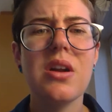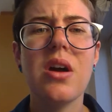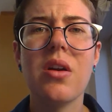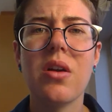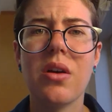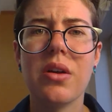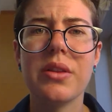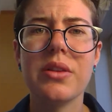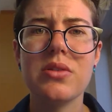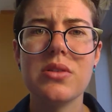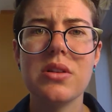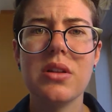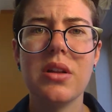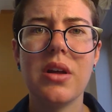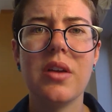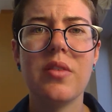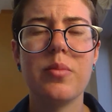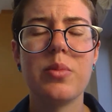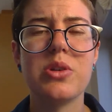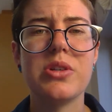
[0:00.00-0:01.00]
Not all, there's a
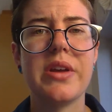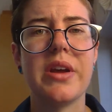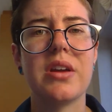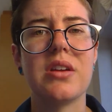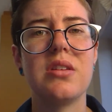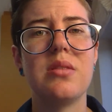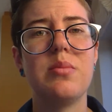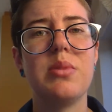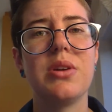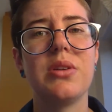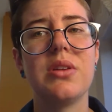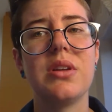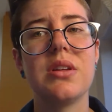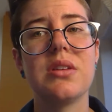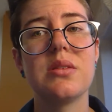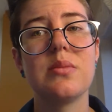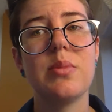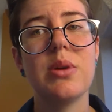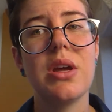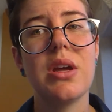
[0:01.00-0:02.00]
lot of protected
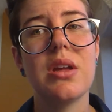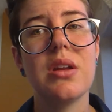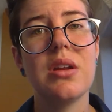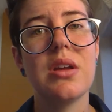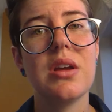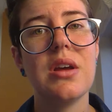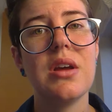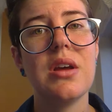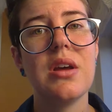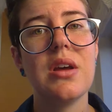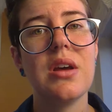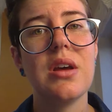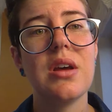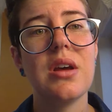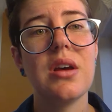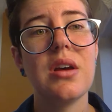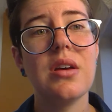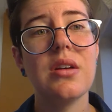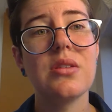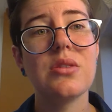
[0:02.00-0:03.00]
buildings, but
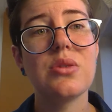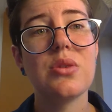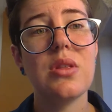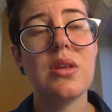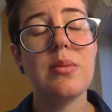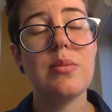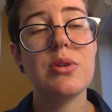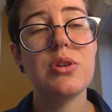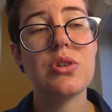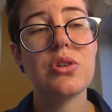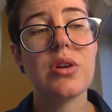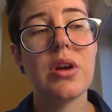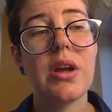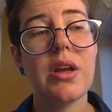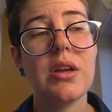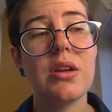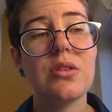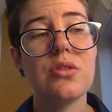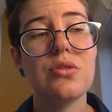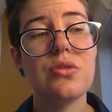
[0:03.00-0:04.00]
uh, so they've been
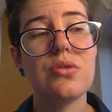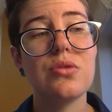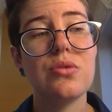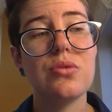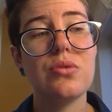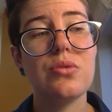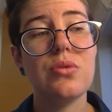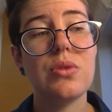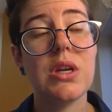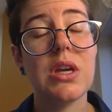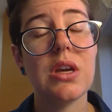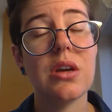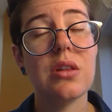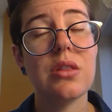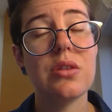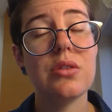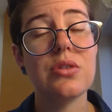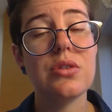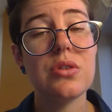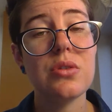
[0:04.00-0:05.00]
trying to
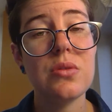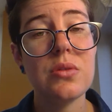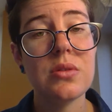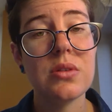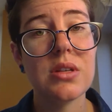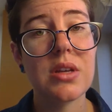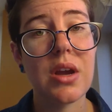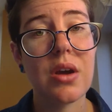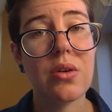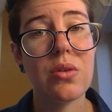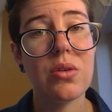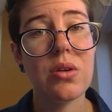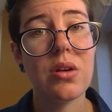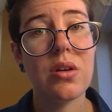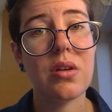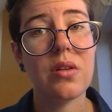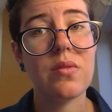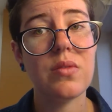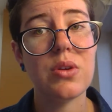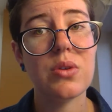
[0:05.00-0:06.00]
kick the students out
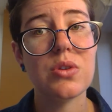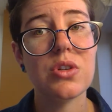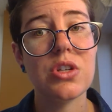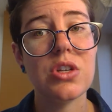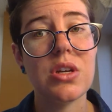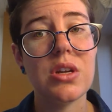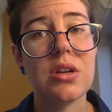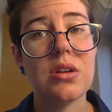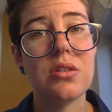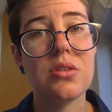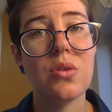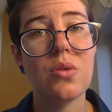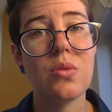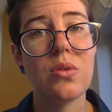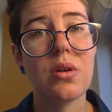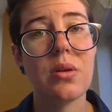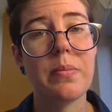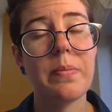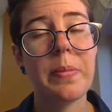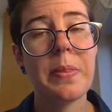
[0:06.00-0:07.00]
of Yoshida
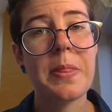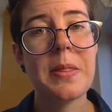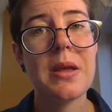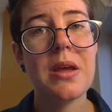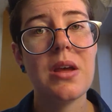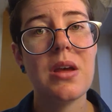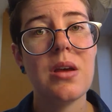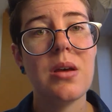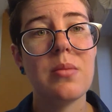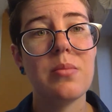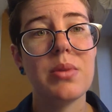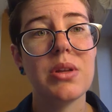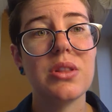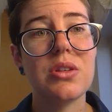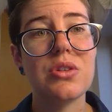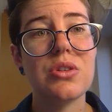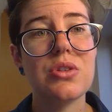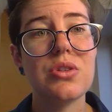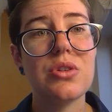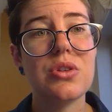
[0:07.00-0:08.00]
dorm but
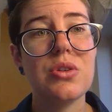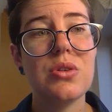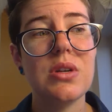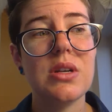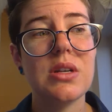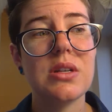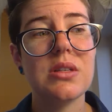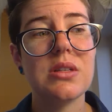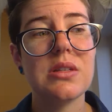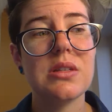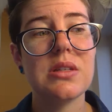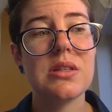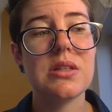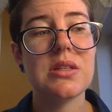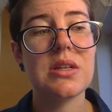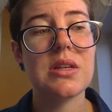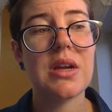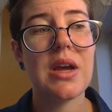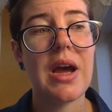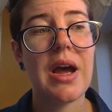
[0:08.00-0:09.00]
the
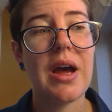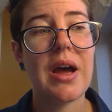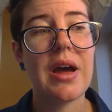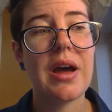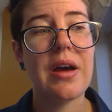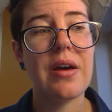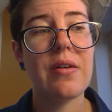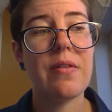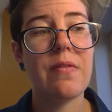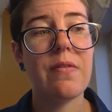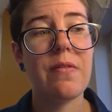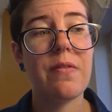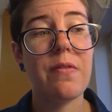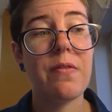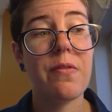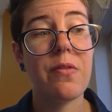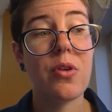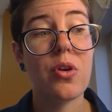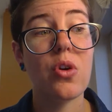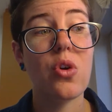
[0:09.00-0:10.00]
students have
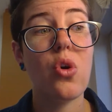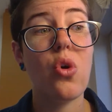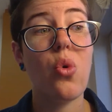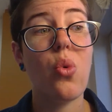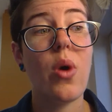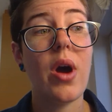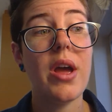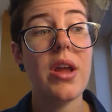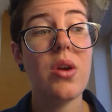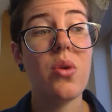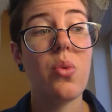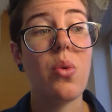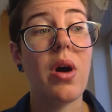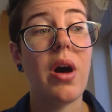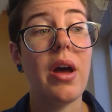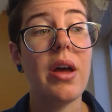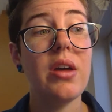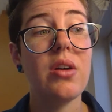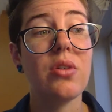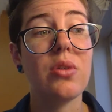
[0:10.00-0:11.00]
for quite a
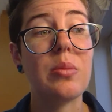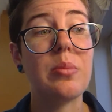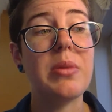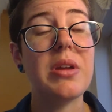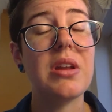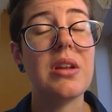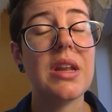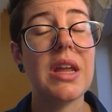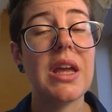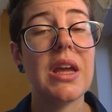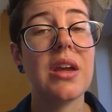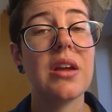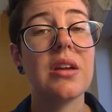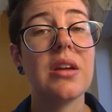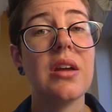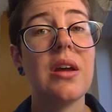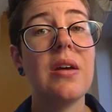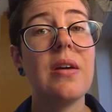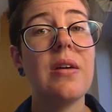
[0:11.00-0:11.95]
while been like